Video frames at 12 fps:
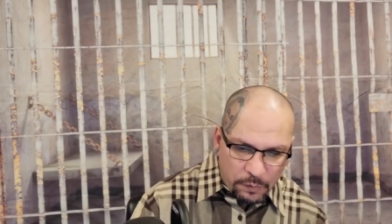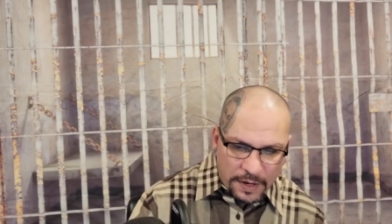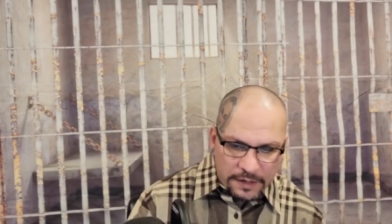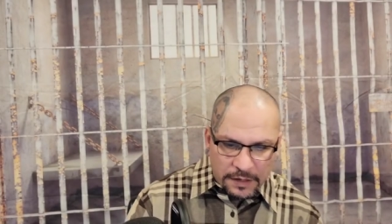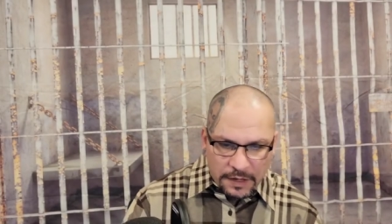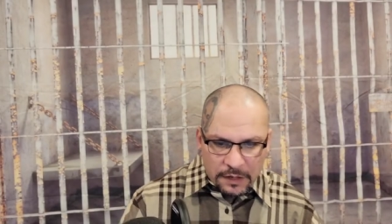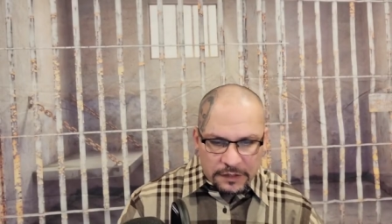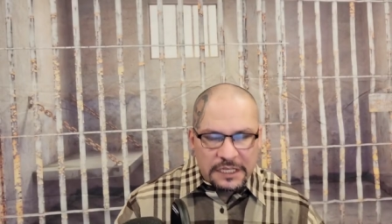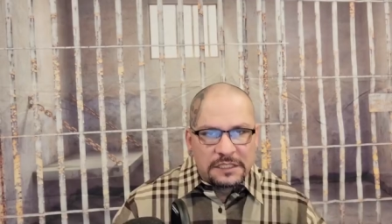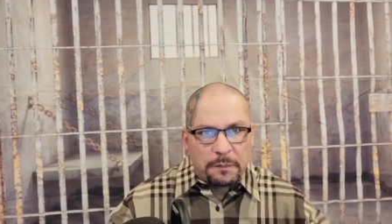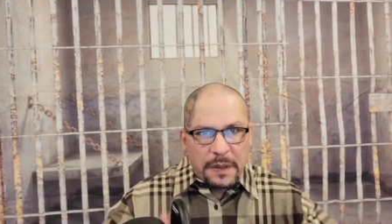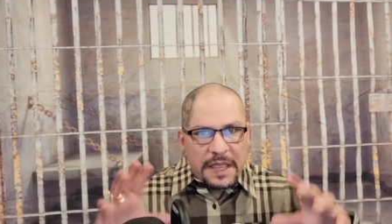when
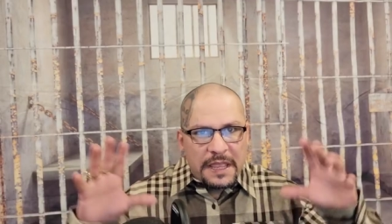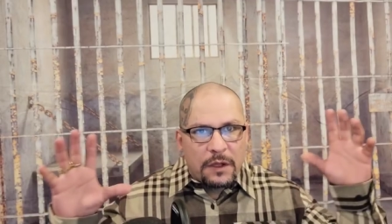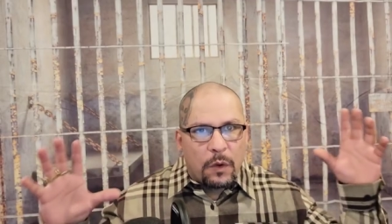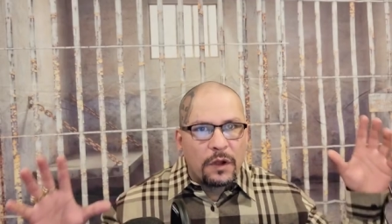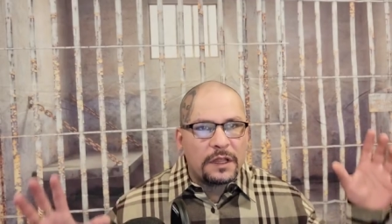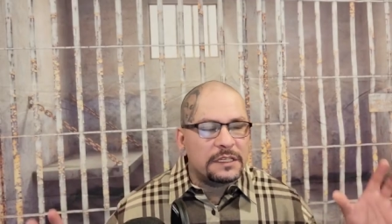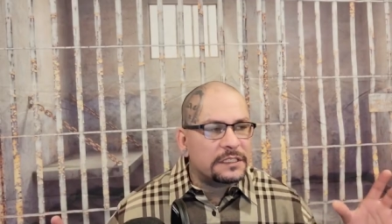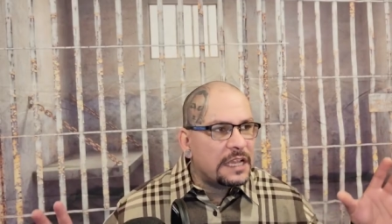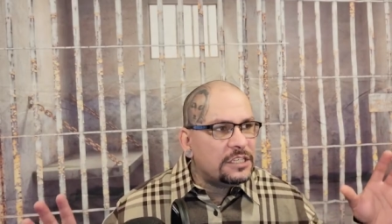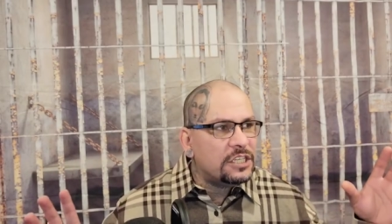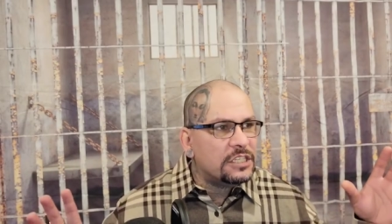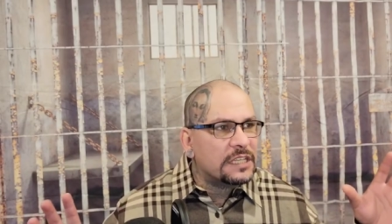these big
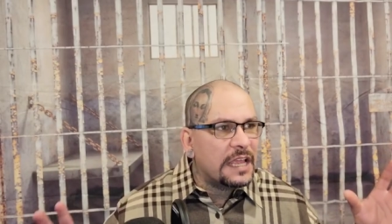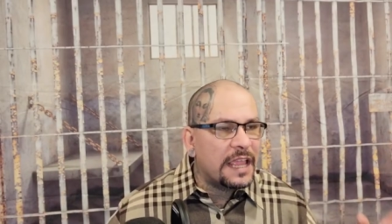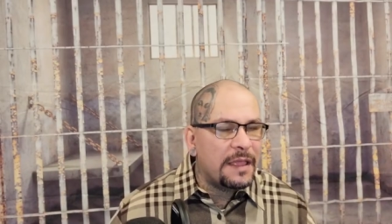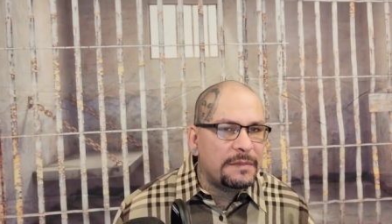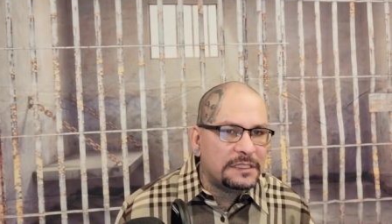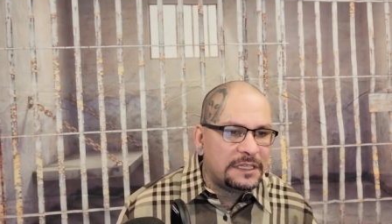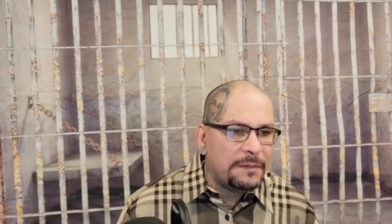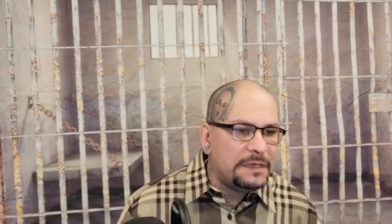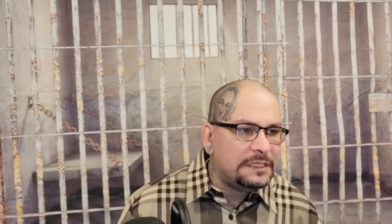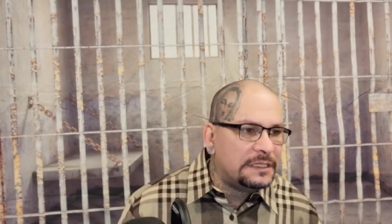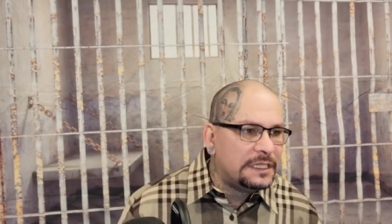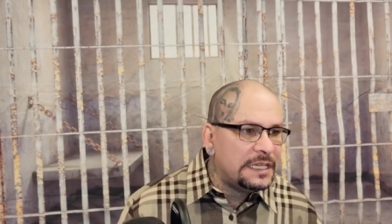organizations like
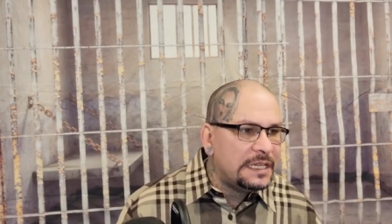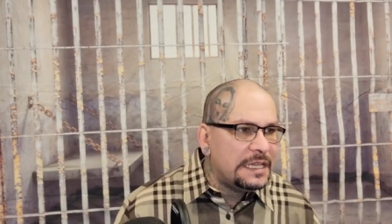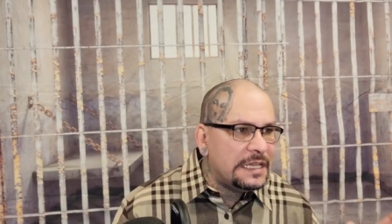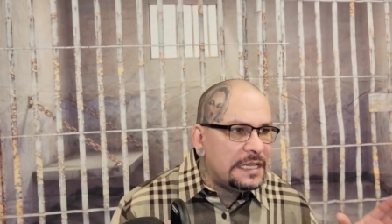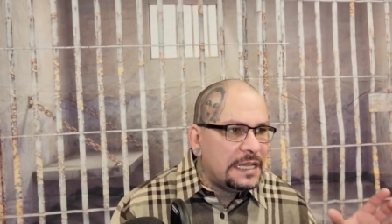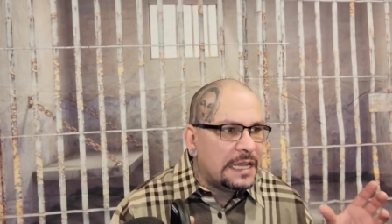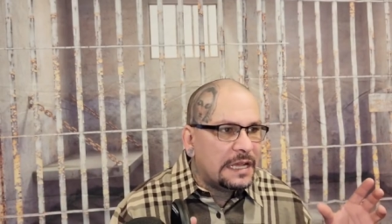MSNBC,